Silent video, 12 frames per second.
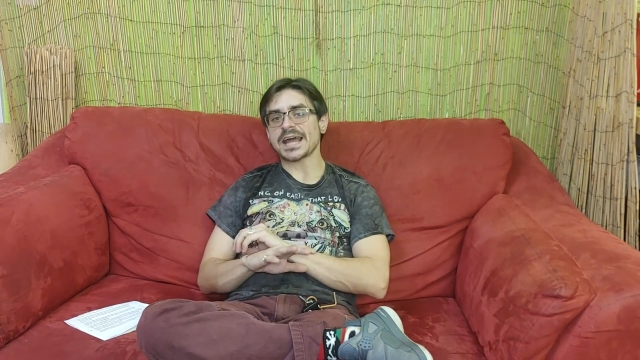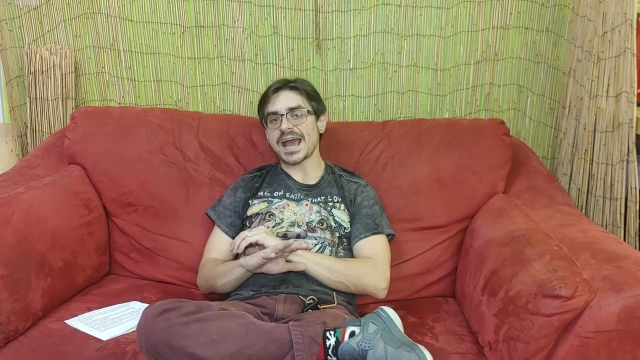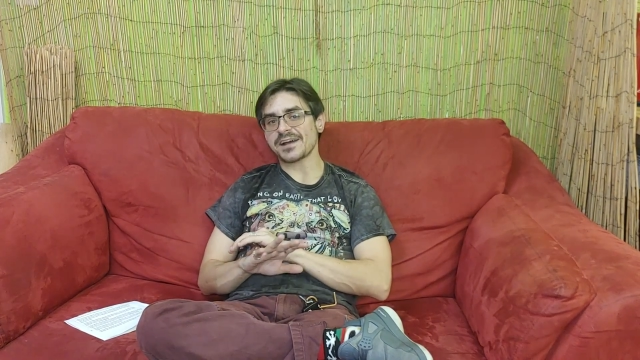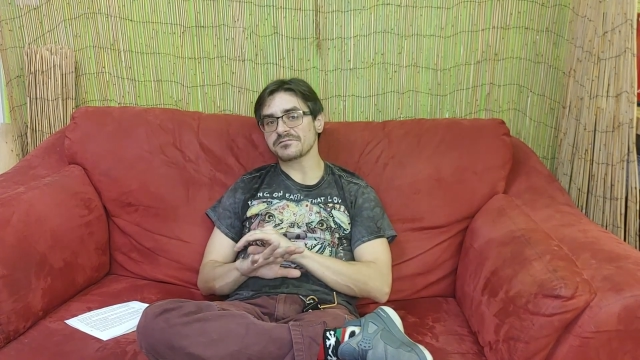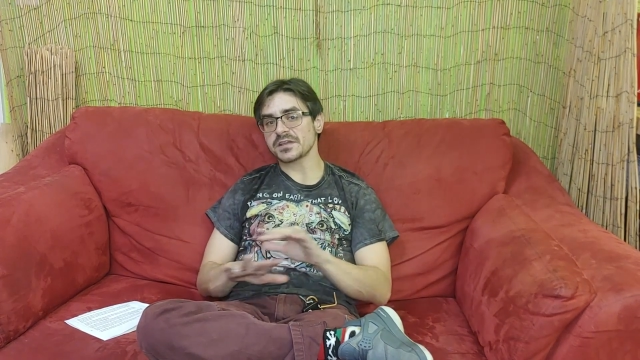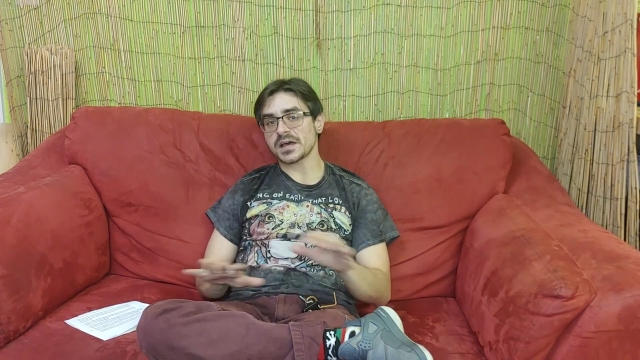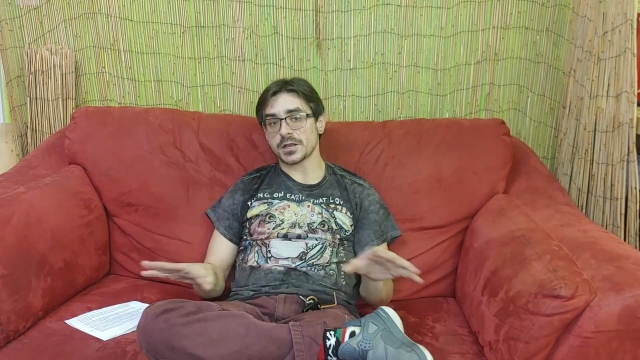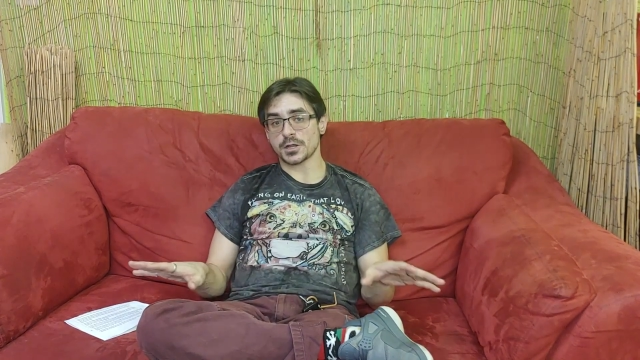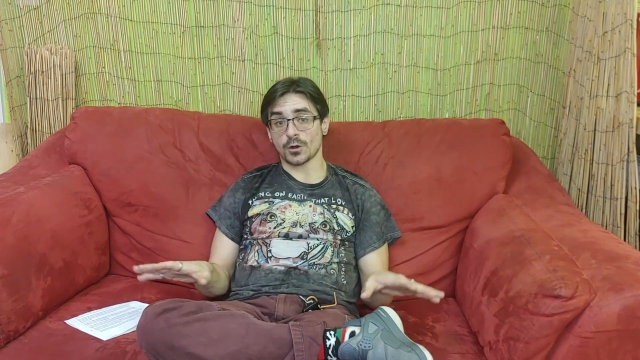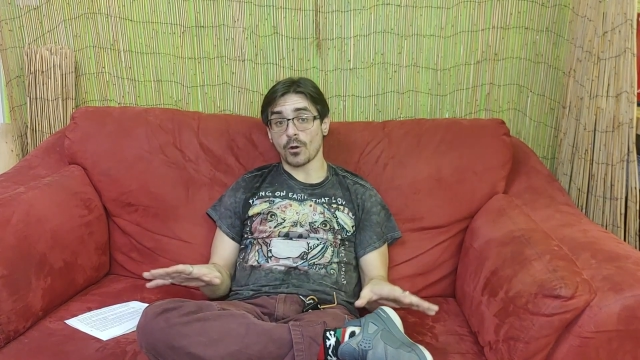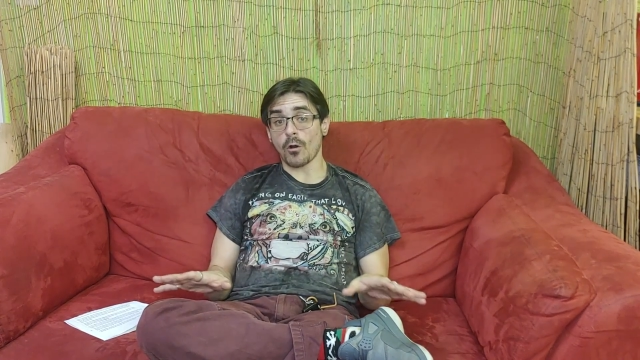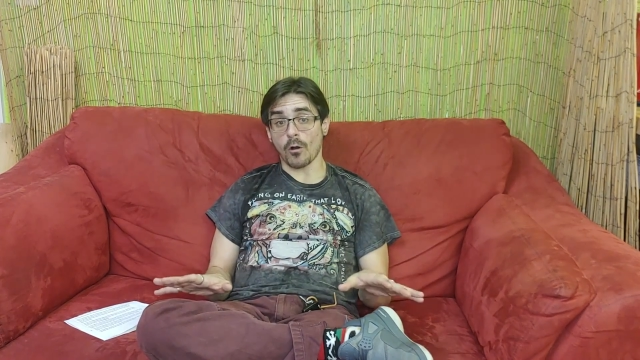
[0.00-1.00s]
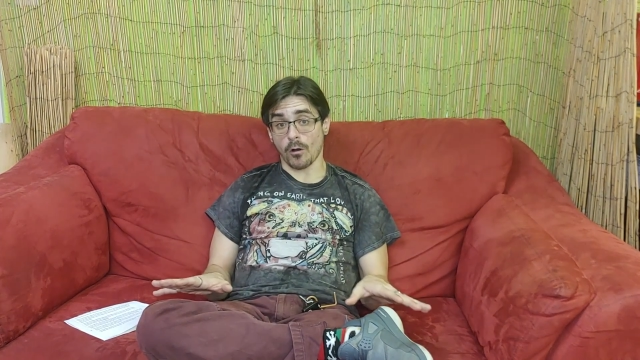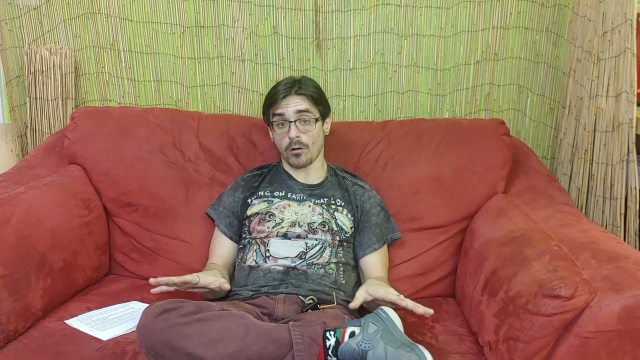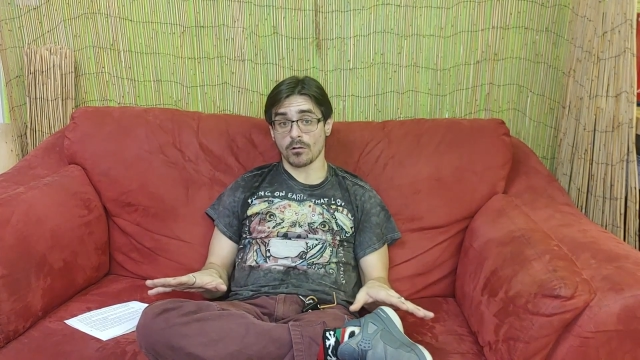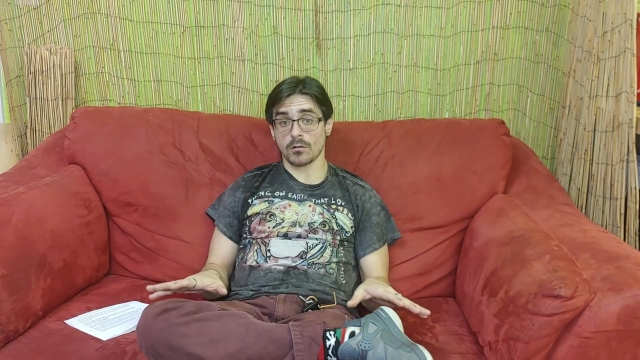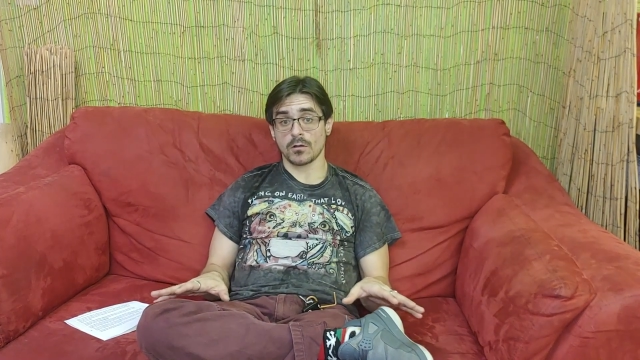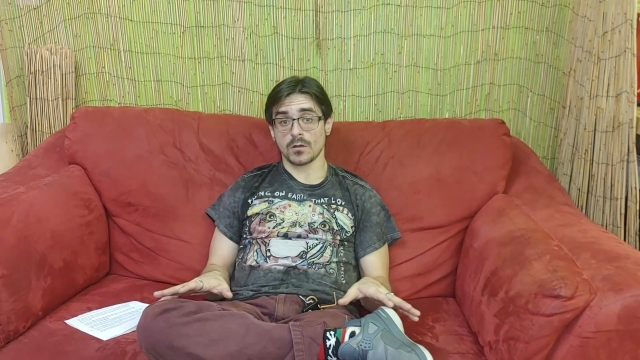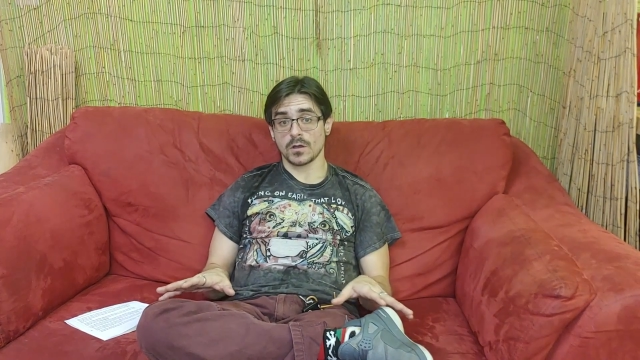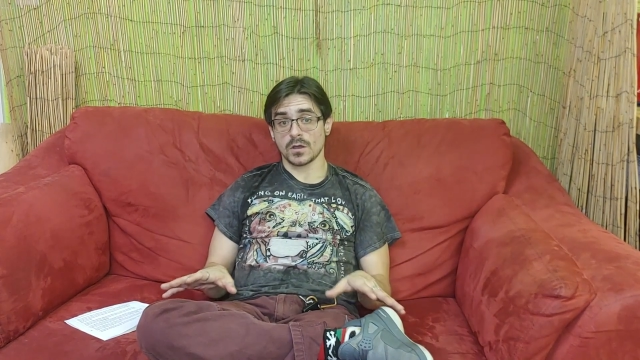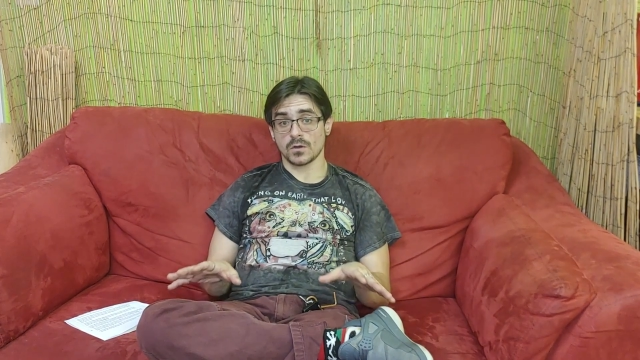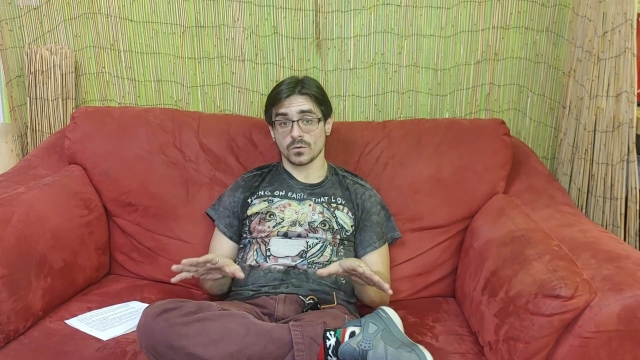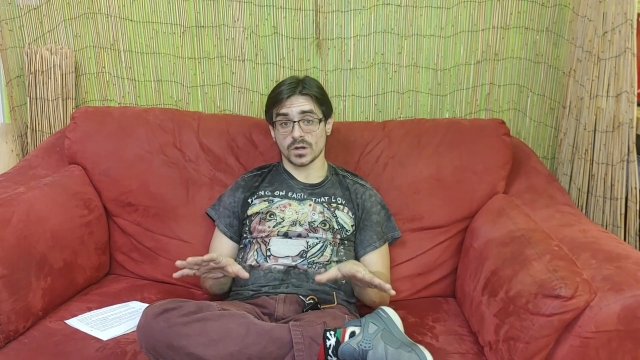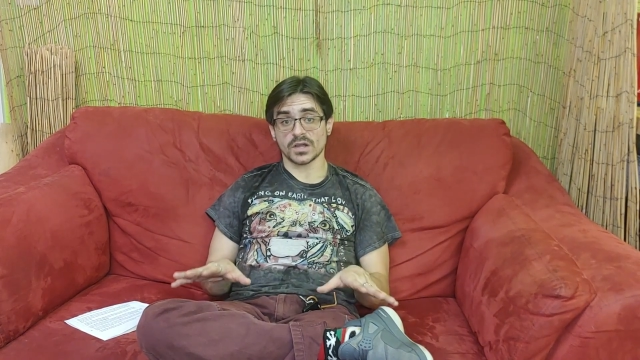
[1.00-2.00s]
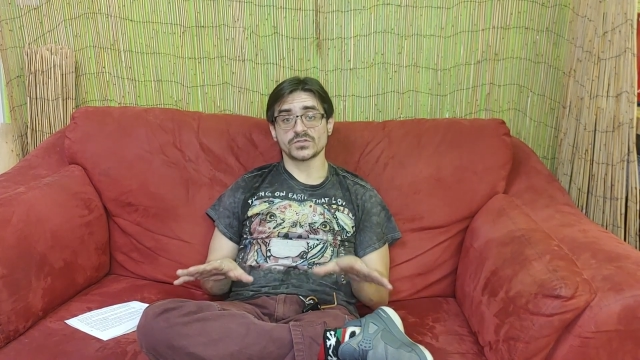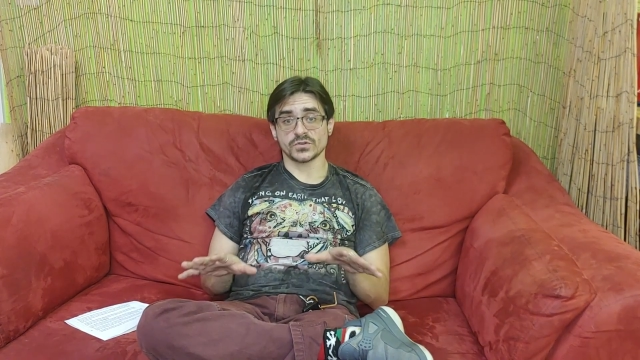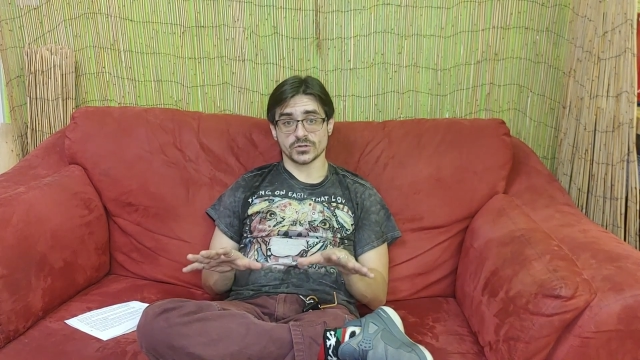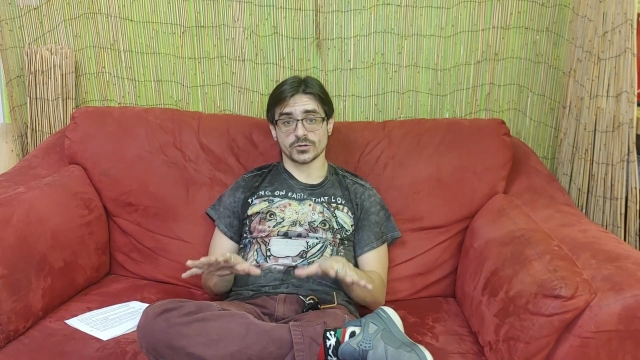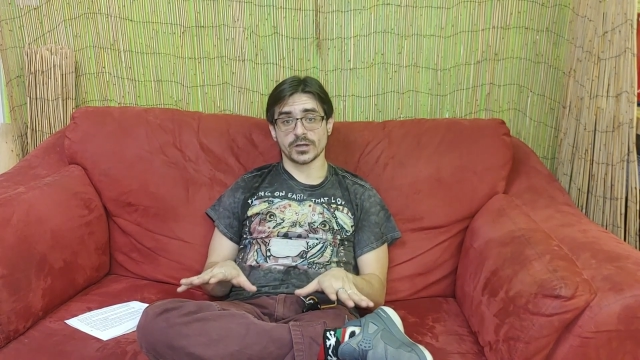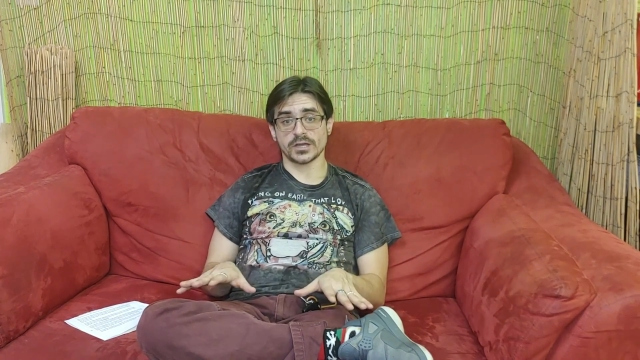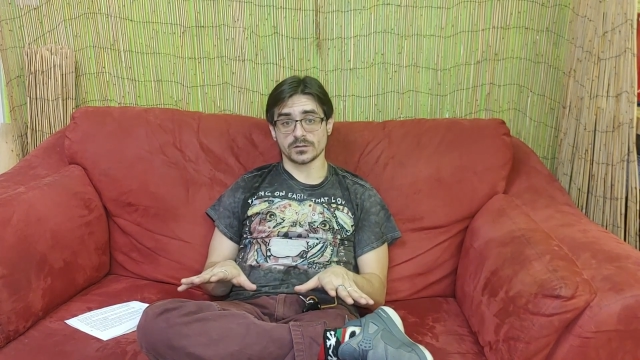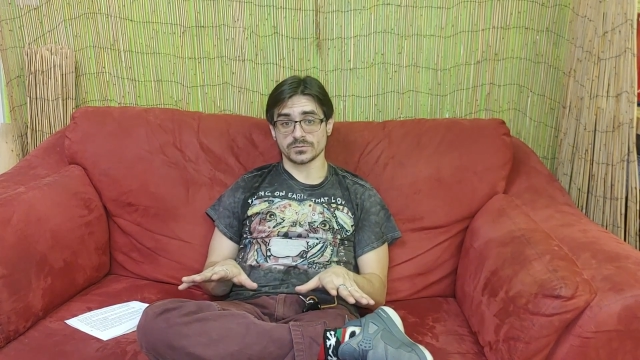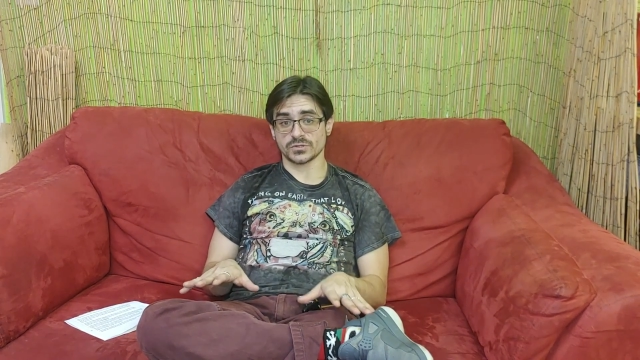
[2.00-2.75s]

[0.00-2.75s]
have that at all when I took Kratom.